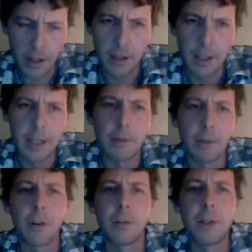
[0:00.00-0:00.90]
He
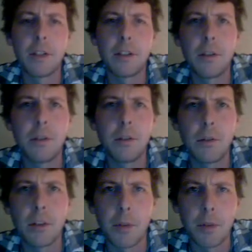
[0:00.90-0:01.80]
referred me to
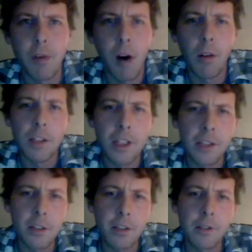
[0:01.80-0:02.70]
some
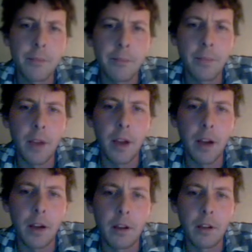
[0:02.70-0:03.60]
neurologists
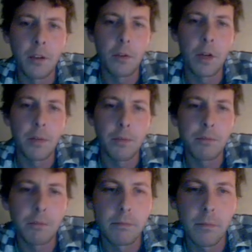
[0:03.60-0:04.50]
who can
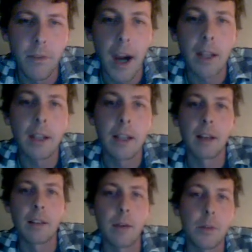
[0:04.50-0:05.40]
finally,
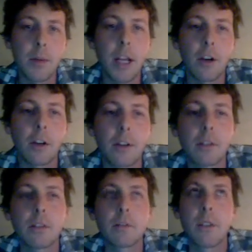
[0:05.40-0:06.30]
that was when I heard
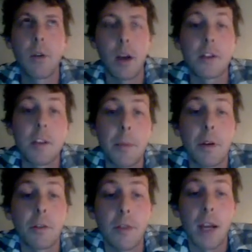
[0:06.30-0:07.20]
occipital
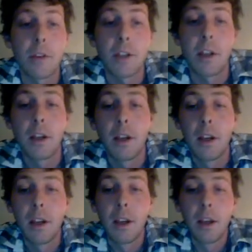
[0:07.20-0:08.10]
neuralgia,
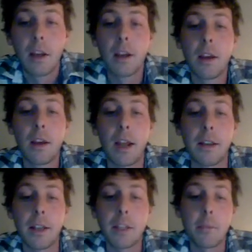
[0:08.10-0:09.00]
and
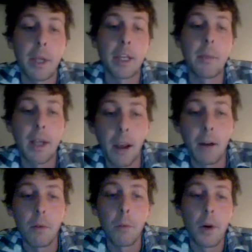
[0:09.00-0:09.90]
they explained to me kind
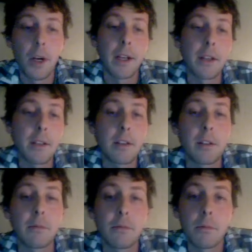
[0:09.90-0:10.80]
of what it is
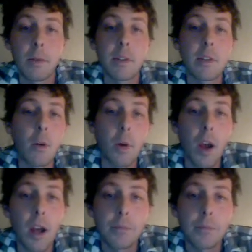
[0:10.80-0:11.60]
and what's going on,